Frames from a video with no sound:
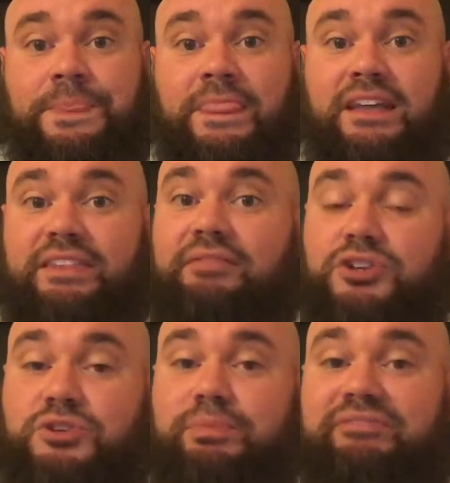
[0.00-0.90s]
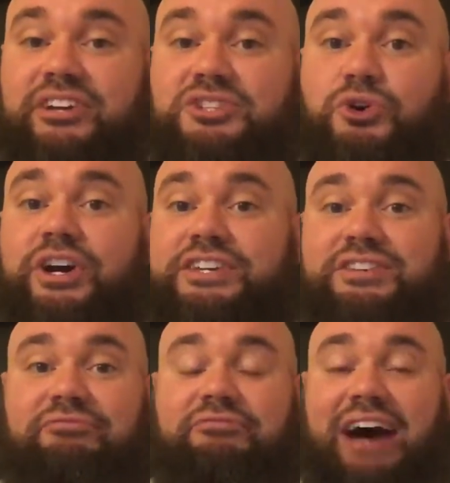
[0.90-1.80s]
They've also been victorious
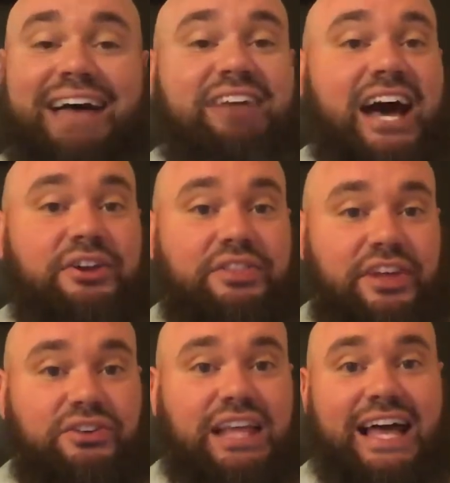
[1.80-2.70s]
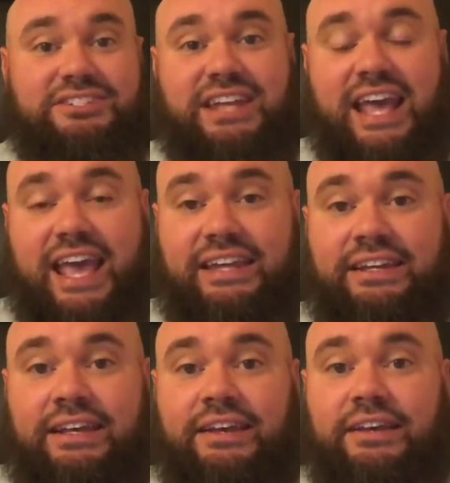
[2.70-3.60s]
in 5 out of their last 8.
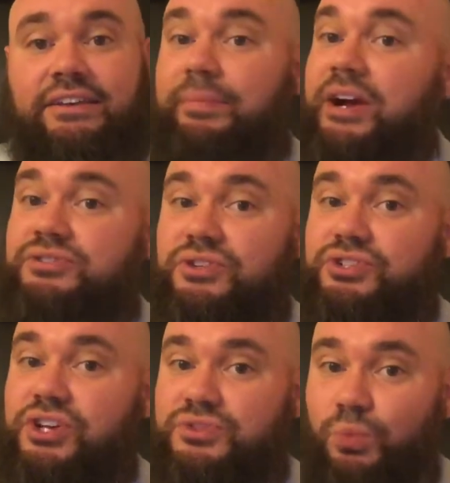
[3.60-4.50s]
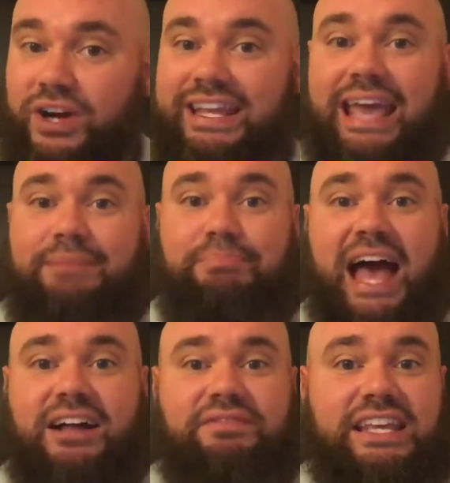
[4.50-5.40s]
The Bears are just one game
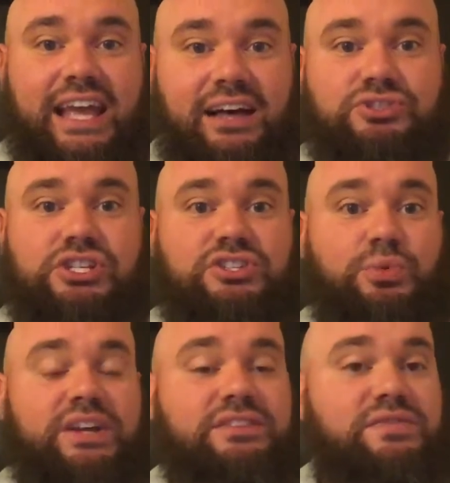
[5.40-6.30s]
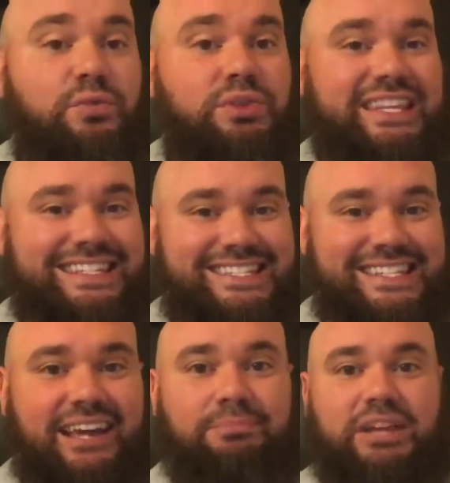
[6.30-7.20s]
back of the LG Twins for the
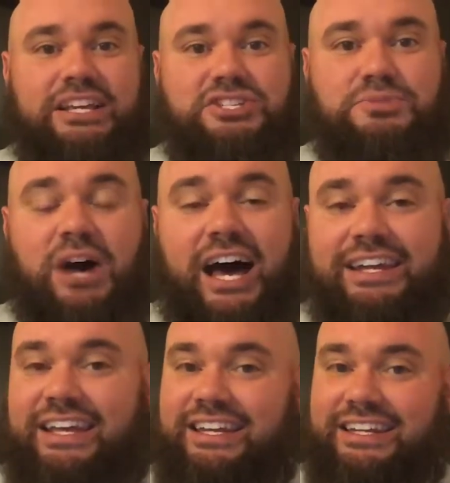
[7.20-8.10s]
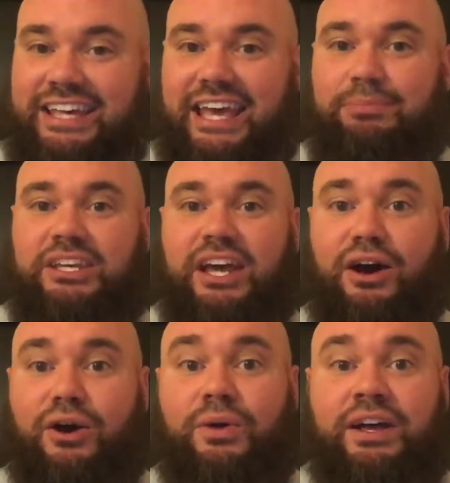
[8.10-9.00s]
second-place spot in
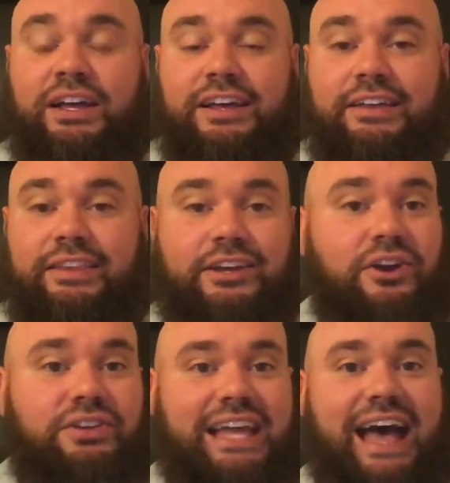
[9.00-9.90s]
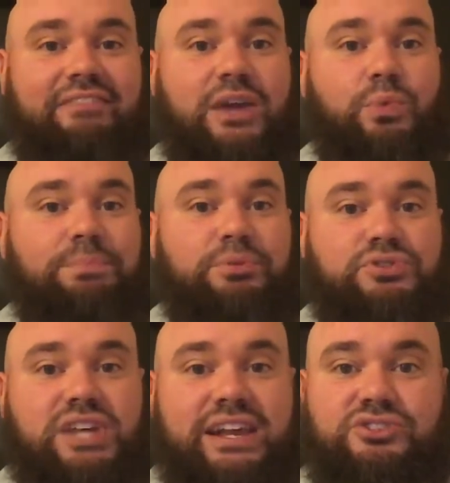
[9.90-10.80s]
KBO. They currently have a win
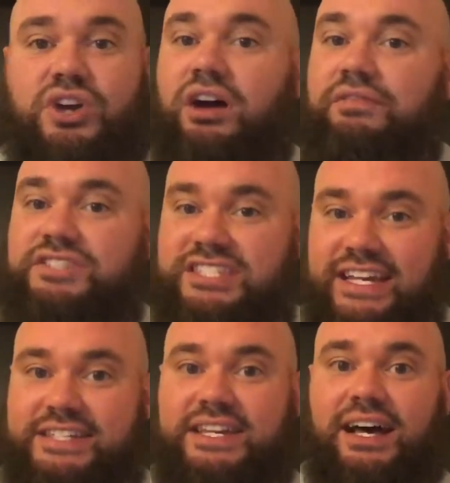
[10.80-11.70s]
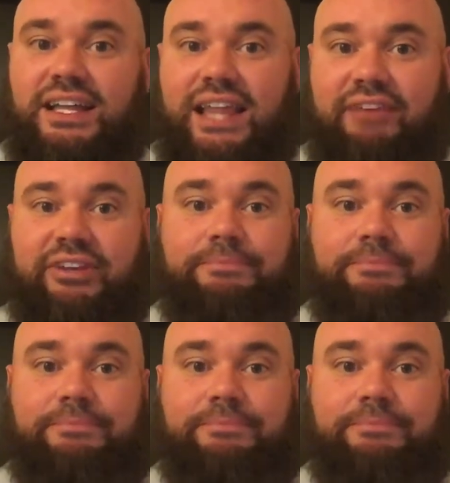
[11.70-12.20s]
percentage of 6-11.